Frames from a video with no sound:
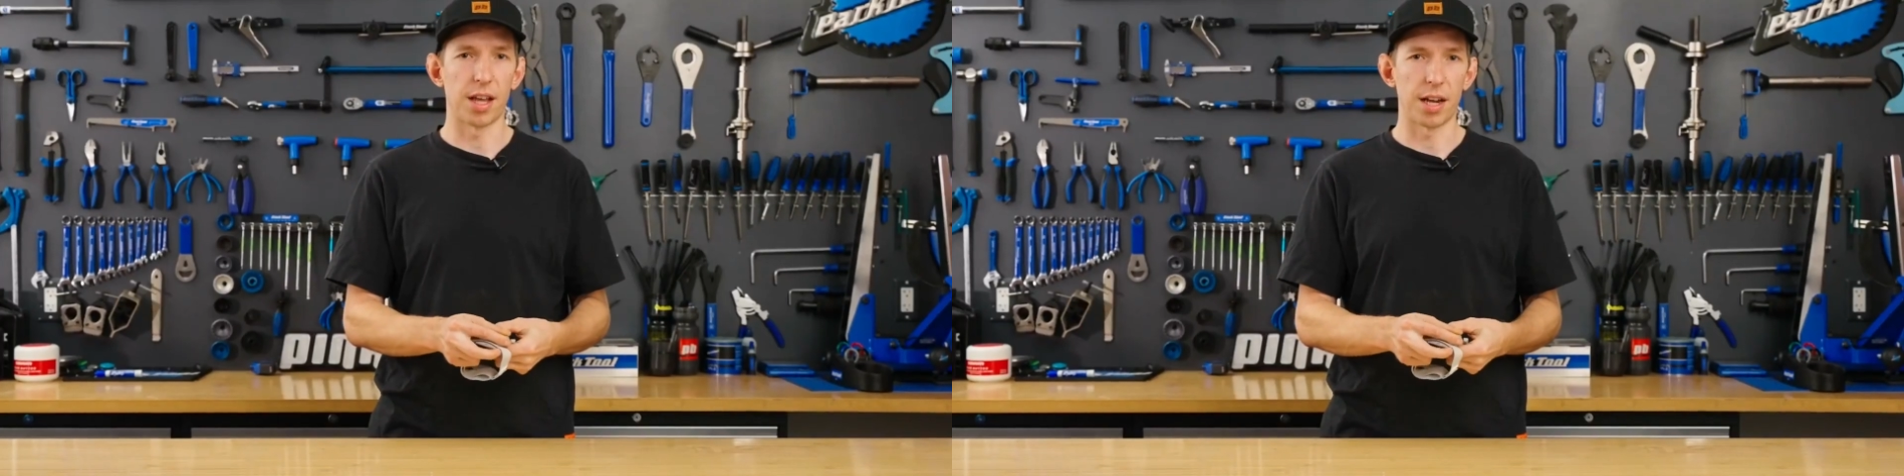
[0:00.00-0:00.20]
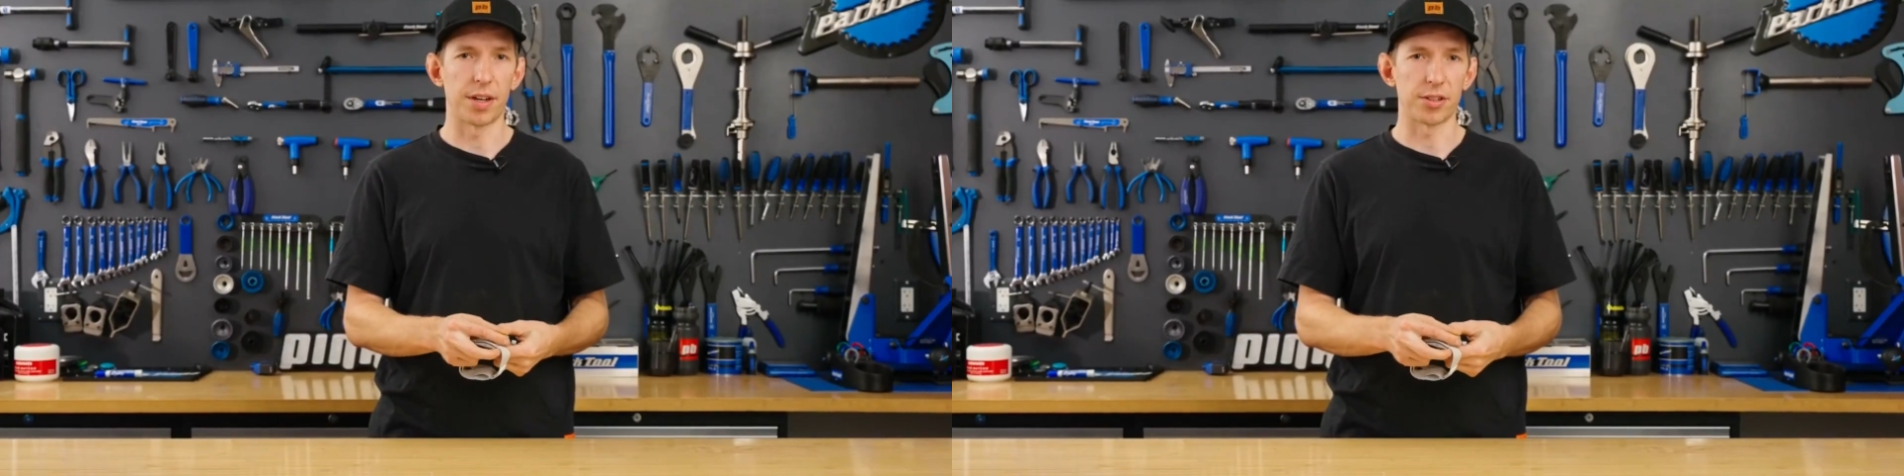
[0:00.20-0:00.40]

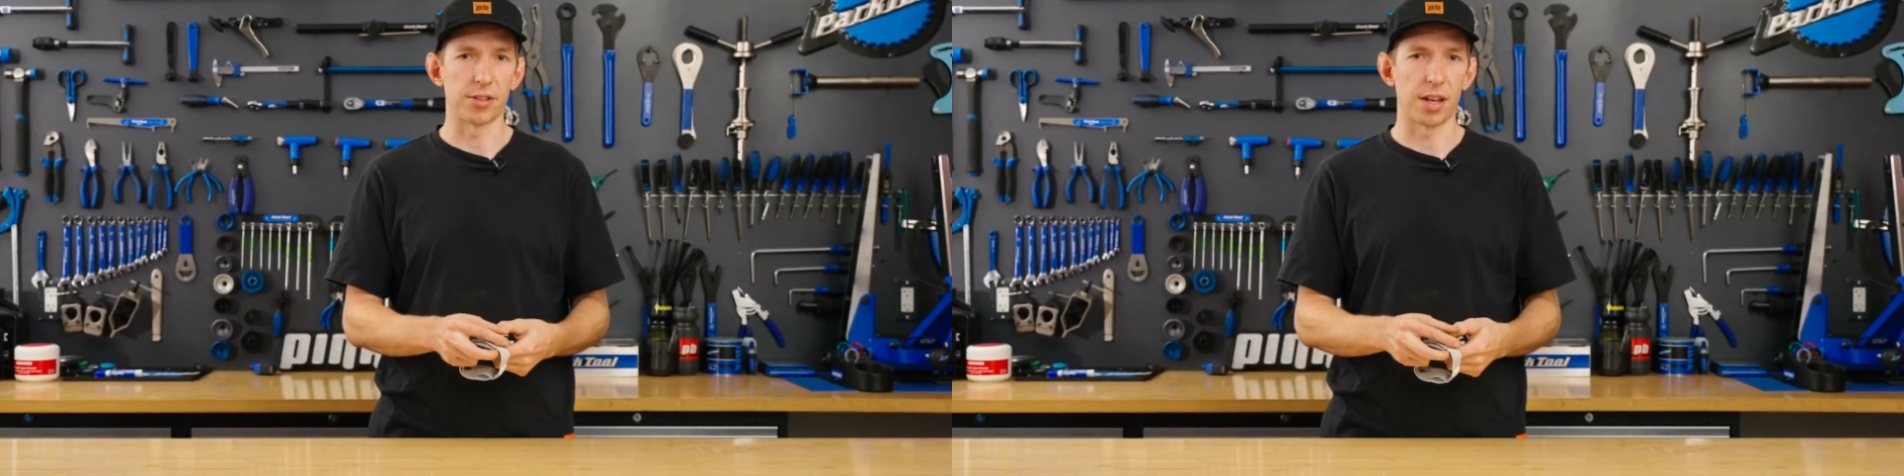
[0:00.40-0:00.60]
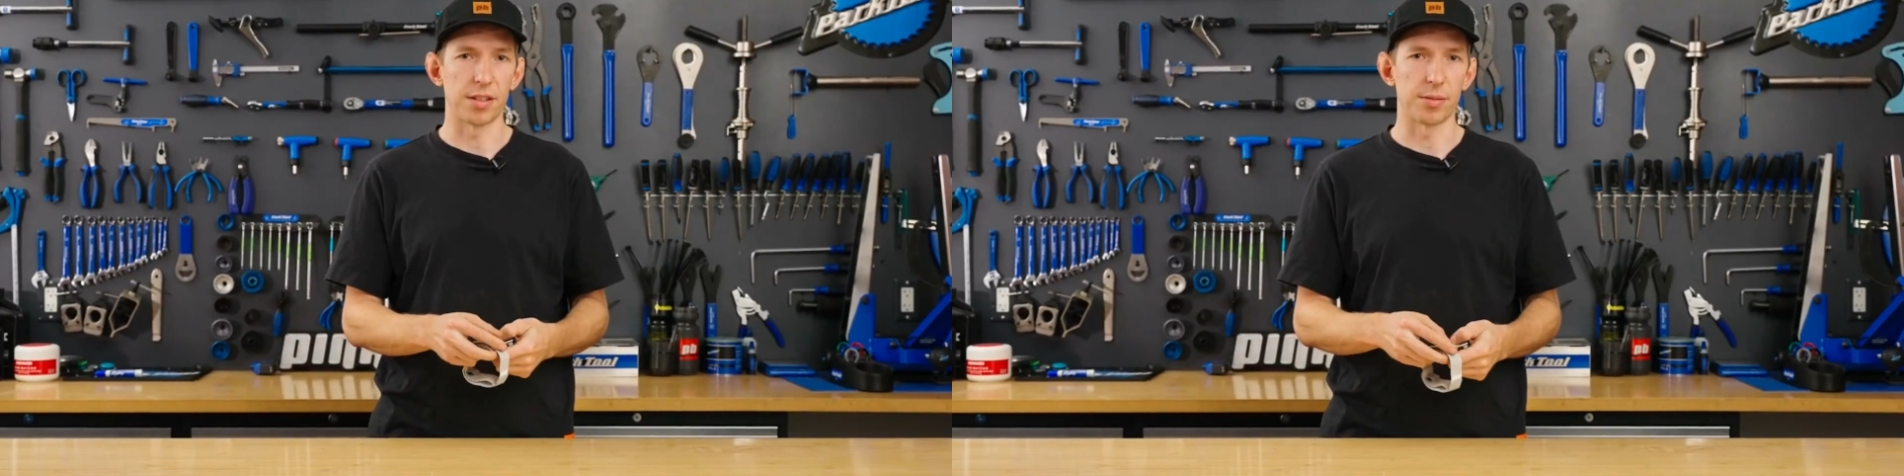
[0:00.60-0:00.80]
lot of
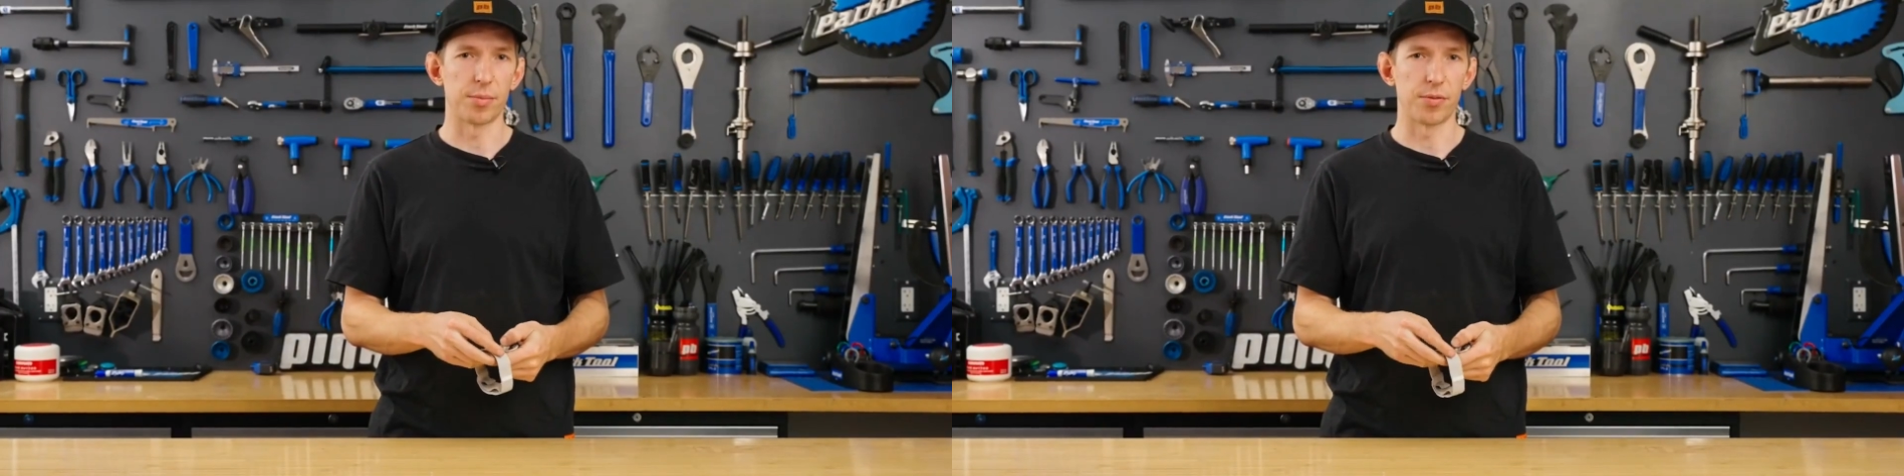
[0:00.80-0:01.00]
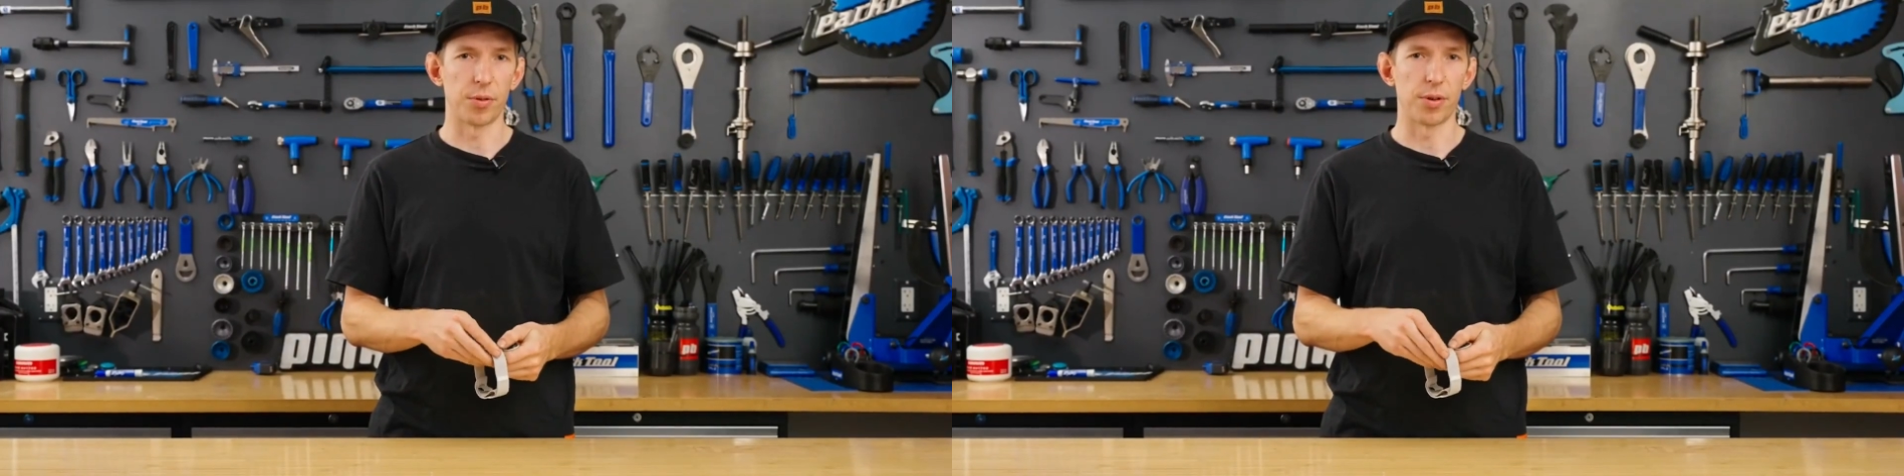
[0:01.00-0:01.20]
exercising
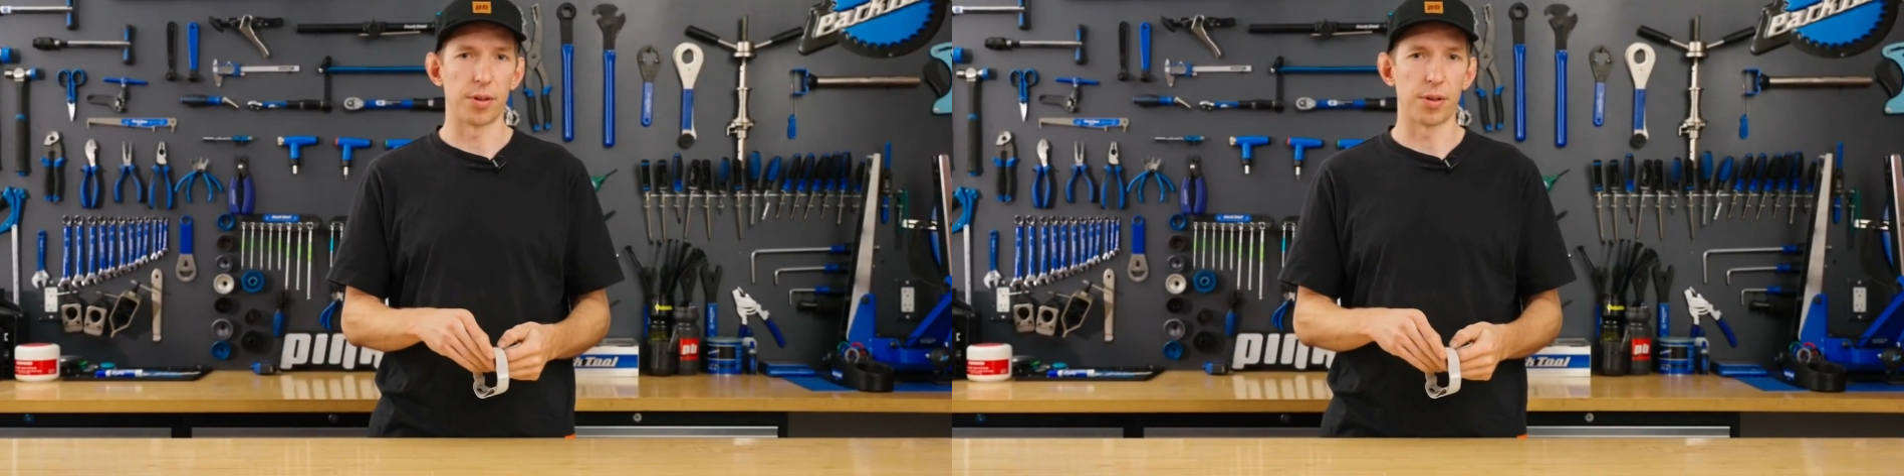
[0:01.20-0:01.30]
before